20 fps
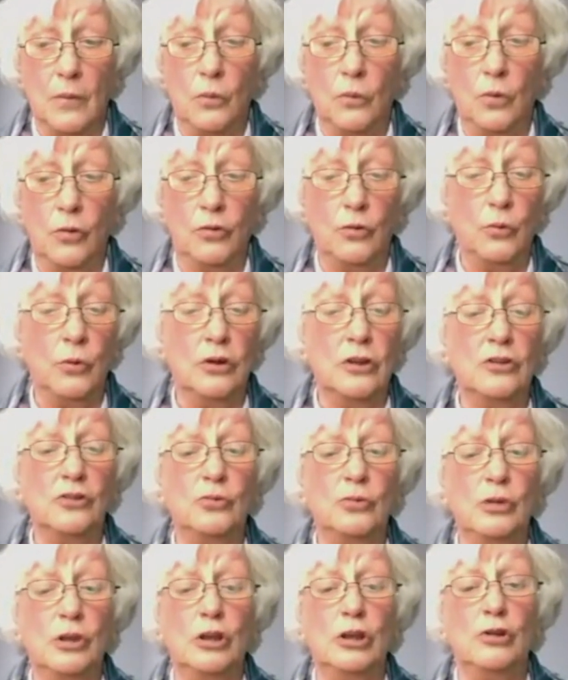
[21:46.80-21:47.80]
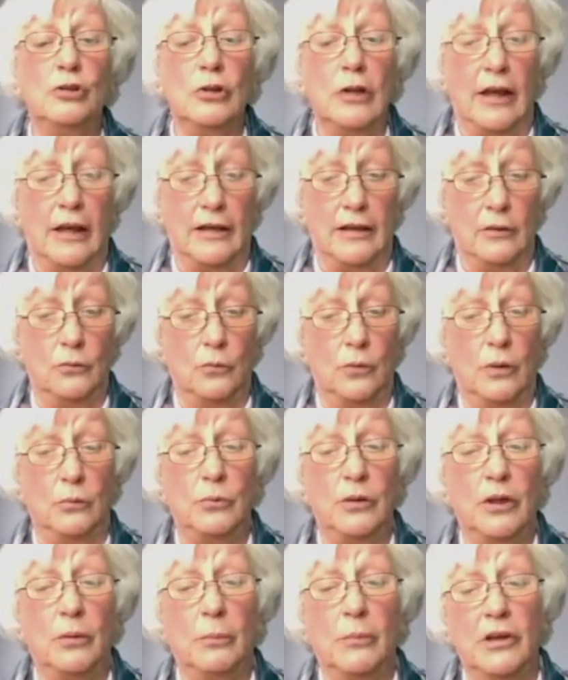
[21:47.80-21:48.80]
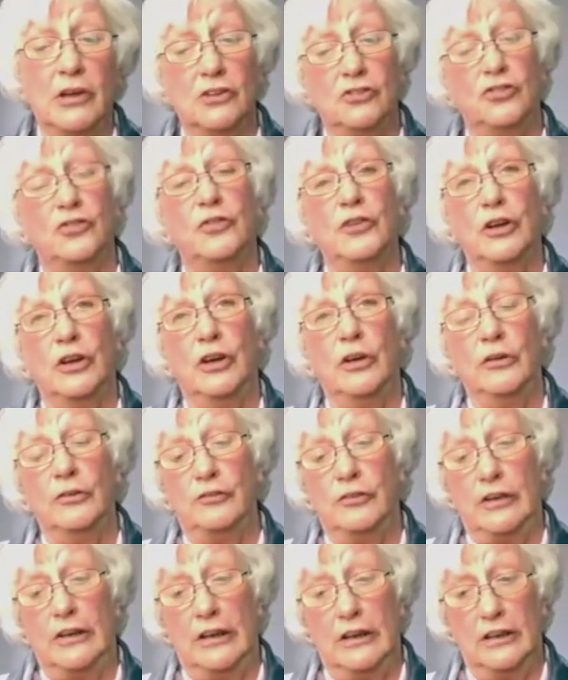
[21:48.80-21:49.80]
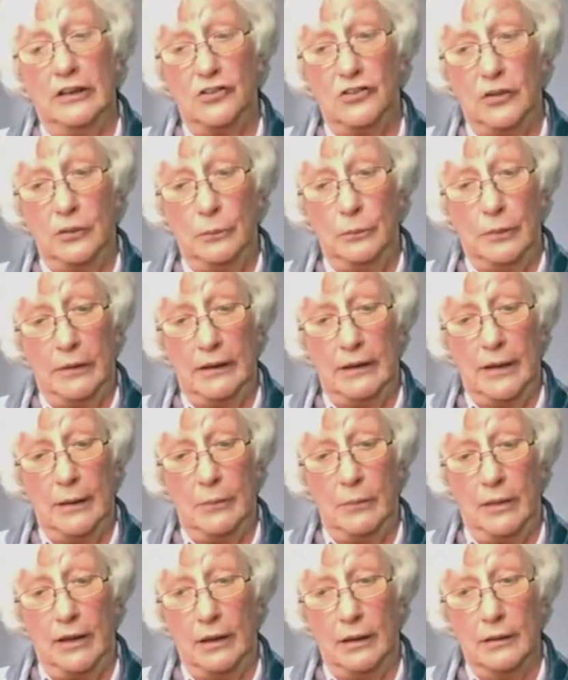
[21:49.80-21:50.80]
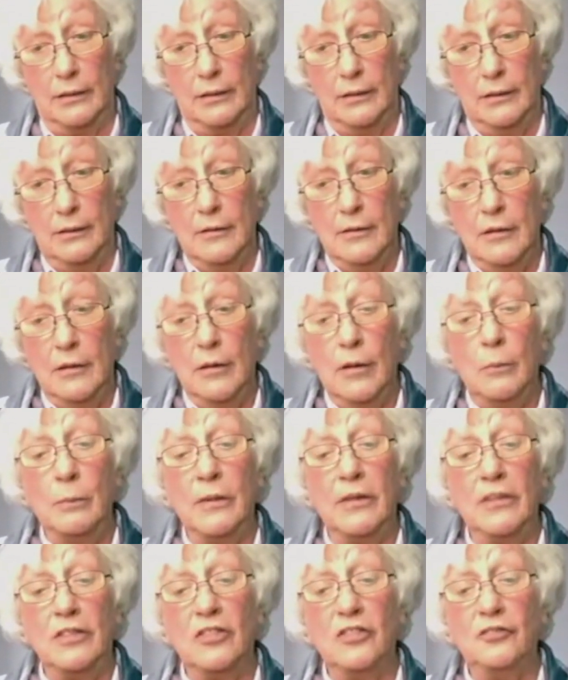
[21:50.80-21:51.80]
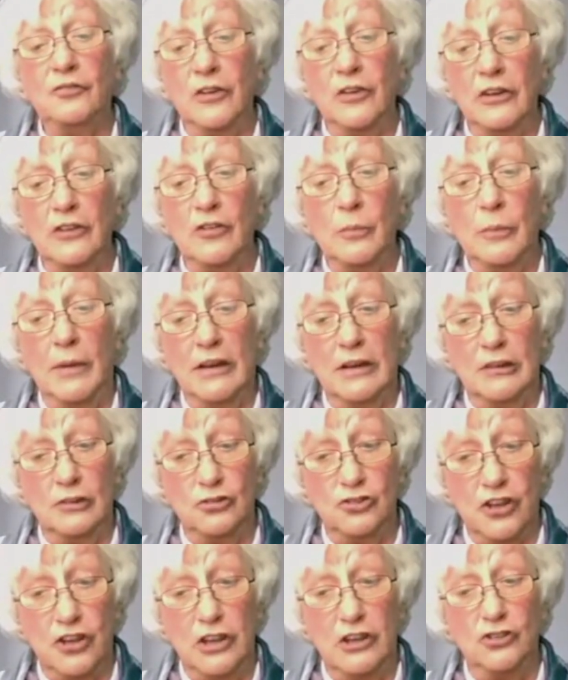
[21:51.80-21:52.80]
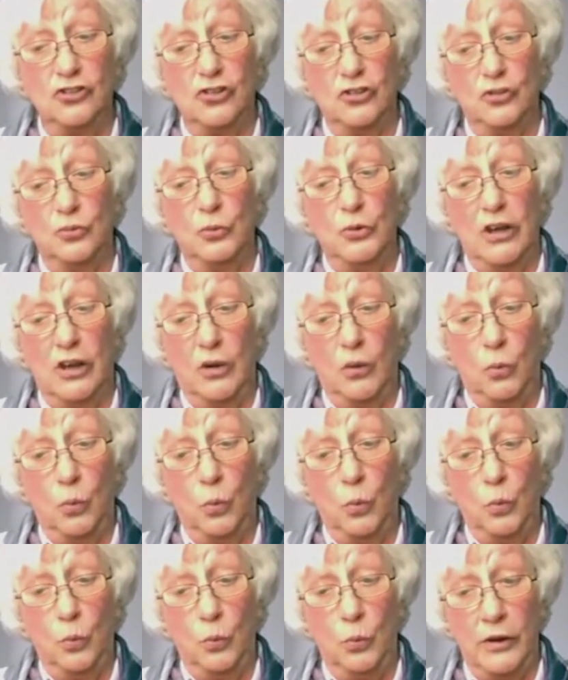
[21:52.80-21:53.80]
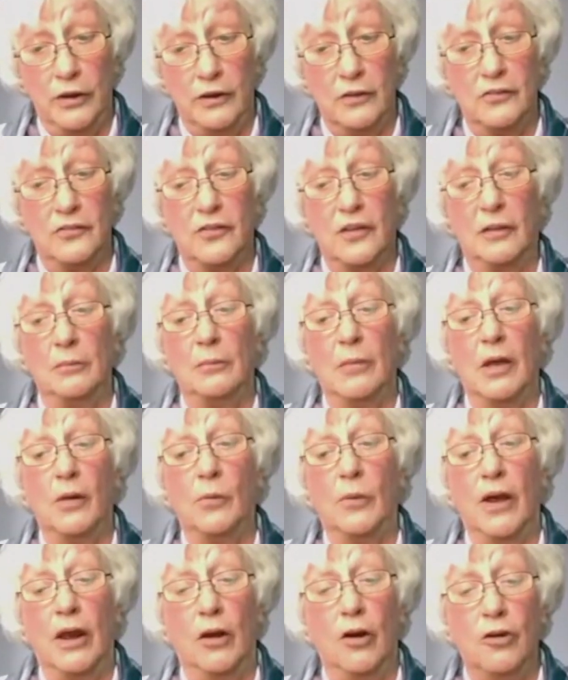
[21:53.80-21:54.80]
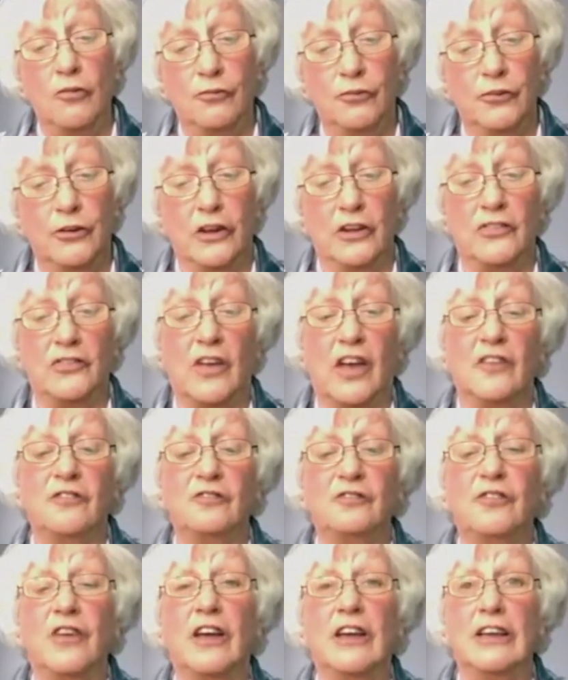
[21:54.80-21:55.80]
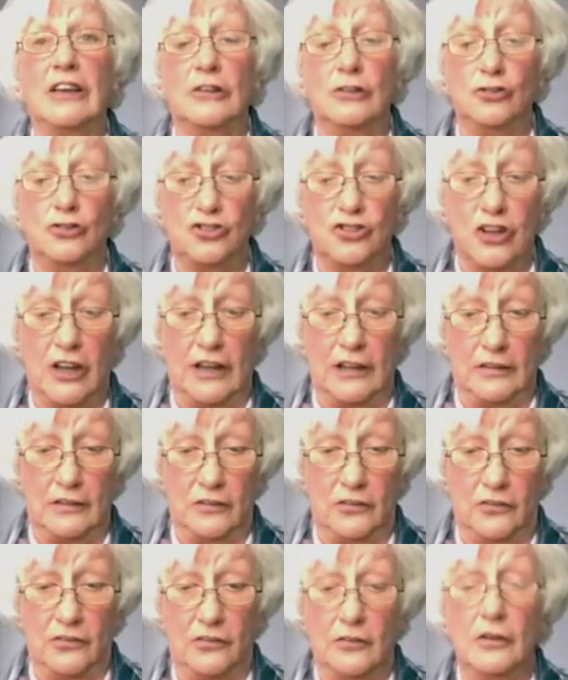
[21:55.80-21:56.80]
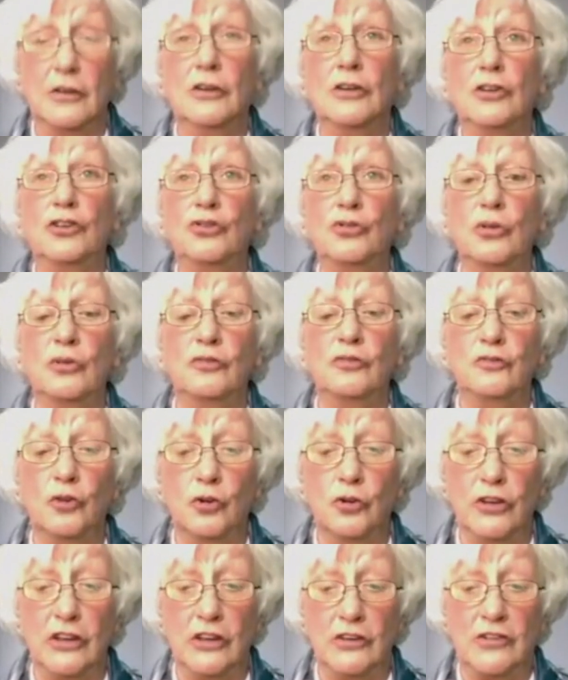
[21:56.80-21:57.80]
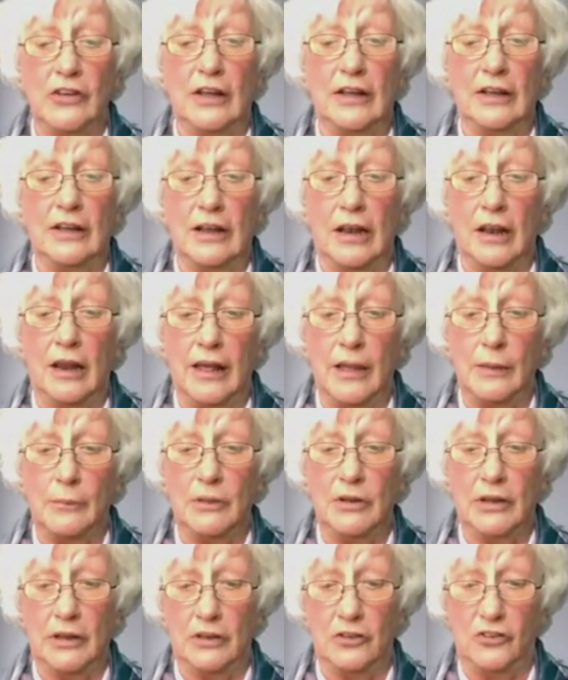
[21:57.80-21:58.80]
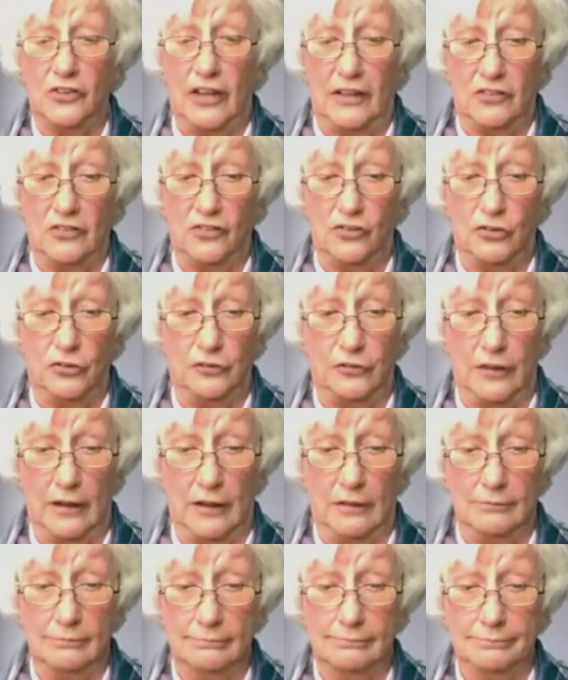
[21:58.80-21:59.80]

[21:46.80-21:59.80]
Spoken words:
look like when we emerge from COVID-19 pandemic. But the fundamental changes we are witnessing may well offer us a final chance to avoid a climate catastrophe.